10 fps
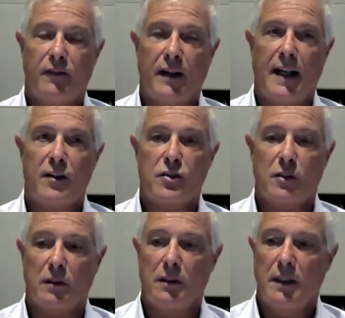
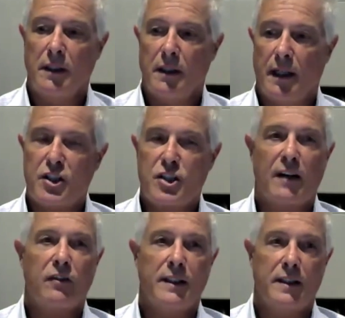financial
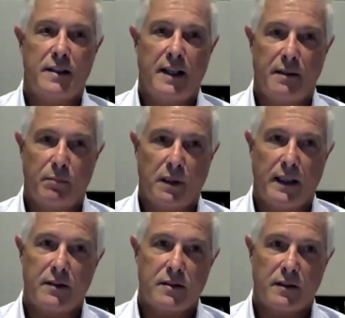shuffling that's taking
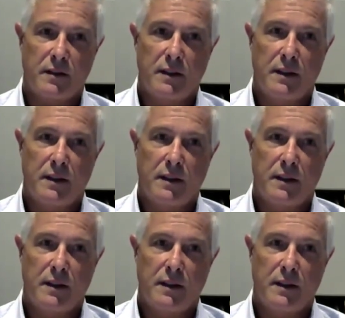place.